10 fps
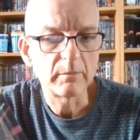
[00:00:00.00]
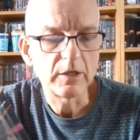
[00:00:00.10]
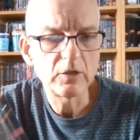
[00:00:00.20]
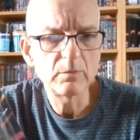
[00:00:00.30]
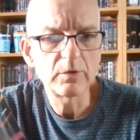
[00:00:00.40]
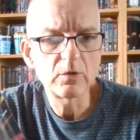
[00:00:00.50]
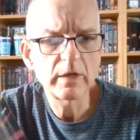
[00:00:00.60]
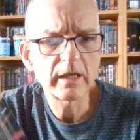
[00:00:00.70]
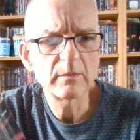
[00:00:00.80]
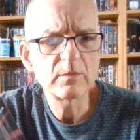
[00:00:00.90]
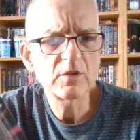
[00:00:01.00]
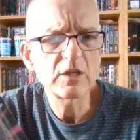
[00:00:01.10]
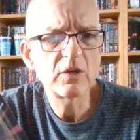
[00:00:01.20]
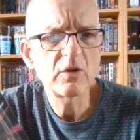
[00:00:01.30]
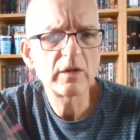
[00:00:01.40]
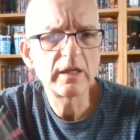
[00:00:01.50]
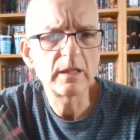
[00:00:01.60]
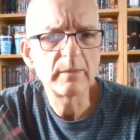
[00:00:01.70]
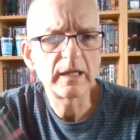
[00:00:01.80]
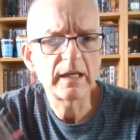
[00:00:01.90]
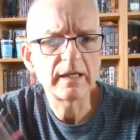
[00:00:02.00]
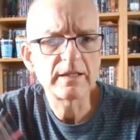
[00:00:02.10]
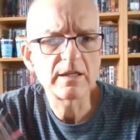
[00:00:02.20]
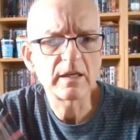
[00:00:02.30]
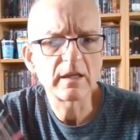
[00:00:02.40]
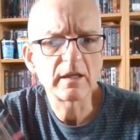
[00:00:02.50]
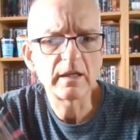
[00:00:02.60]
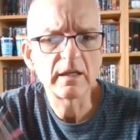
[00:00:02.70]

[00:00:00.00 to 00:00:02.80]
Hugh Borg comes along a little bit later